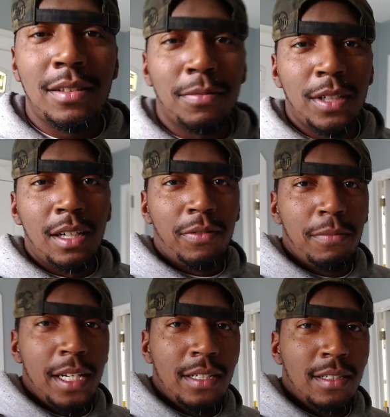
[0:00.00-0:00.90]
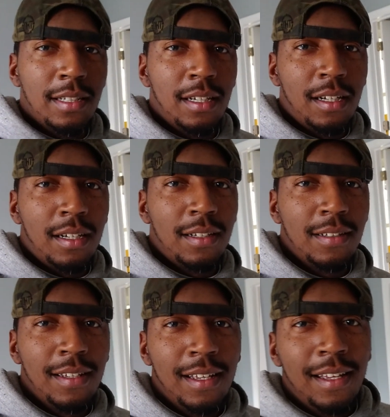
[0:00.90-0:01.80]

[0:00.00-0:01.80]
some good information that